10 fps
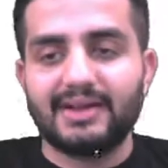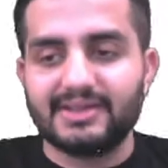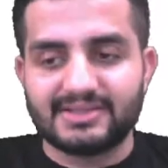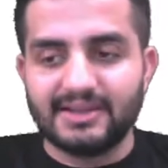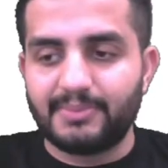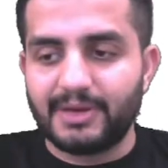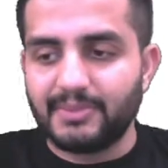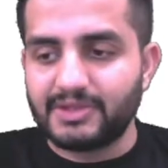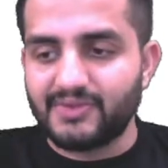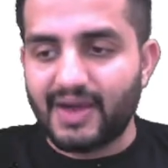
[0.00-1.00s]
It's still pretty
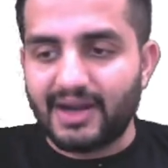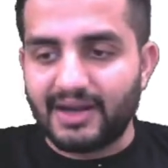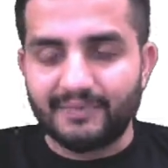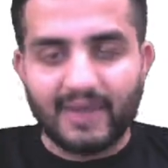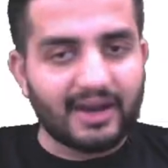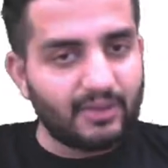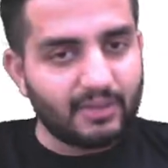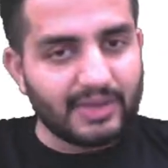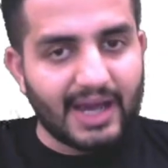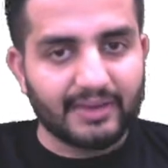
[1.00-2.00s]
much valid. I can
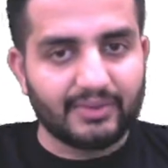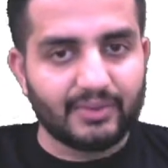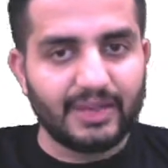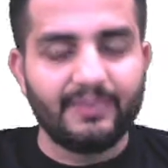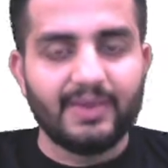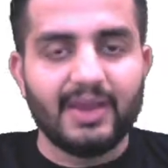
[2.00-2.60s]
do that. Okay.